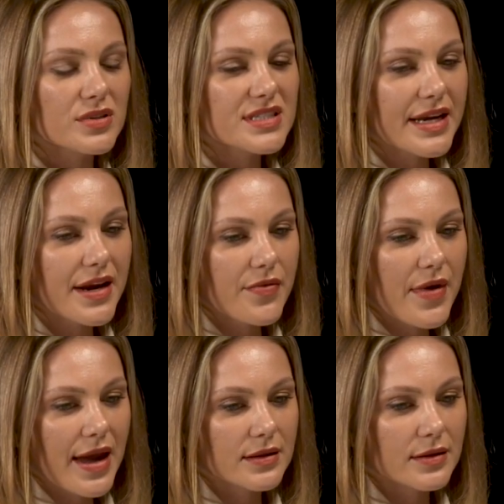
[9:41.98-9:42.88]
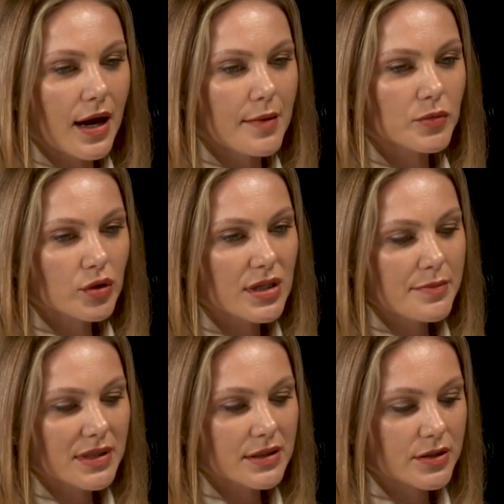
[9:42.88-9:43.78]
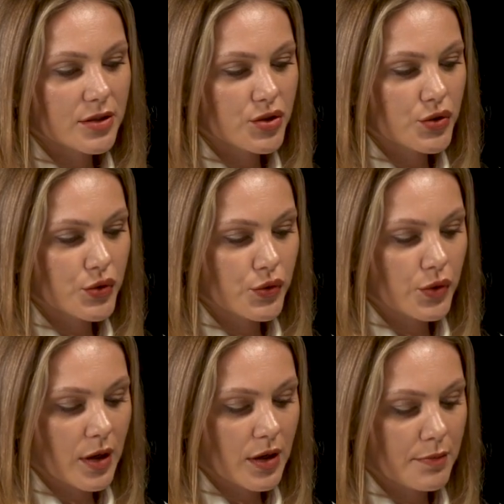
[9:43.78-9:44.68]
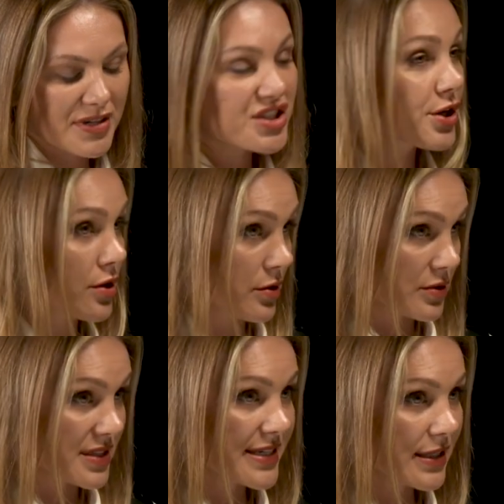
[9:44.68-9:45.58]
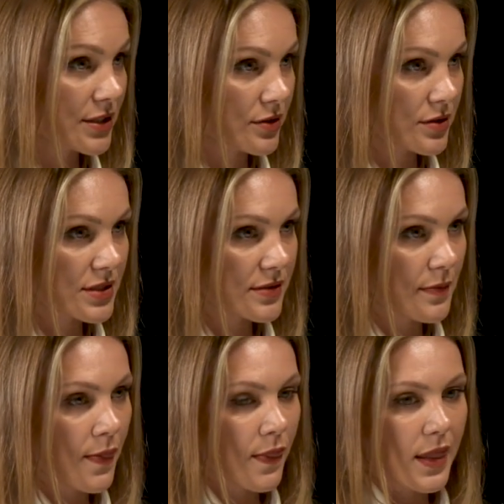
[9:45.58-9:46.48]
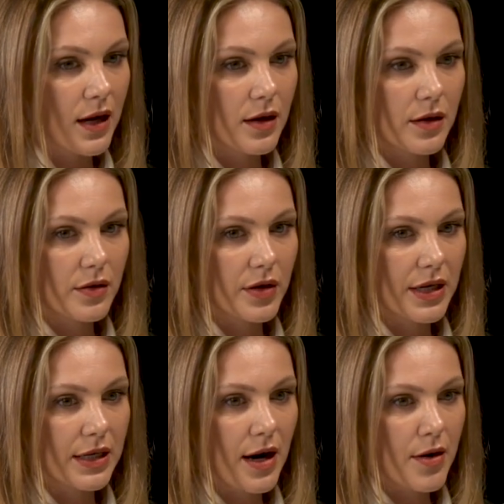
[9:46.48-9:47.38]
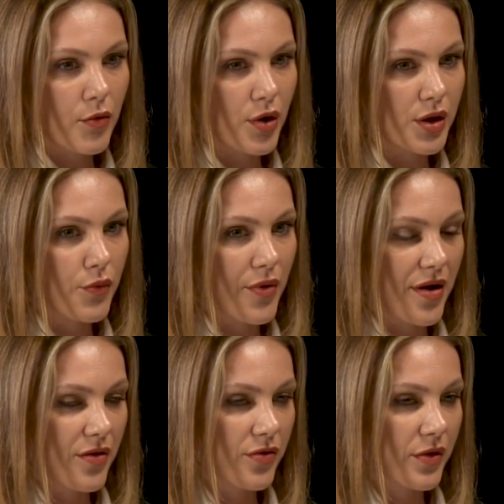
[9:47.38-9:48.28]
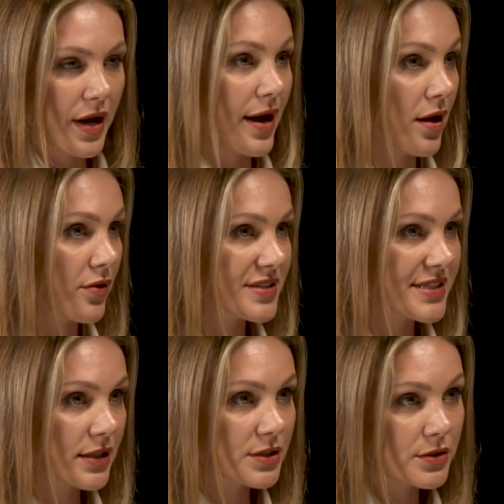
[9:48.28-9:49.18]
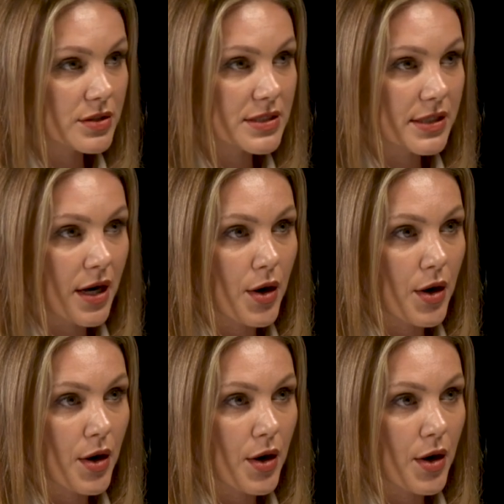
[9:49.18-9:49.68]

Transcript: say that I'm not limited to particular sectors. Mm-hmm. I work with health sectors. I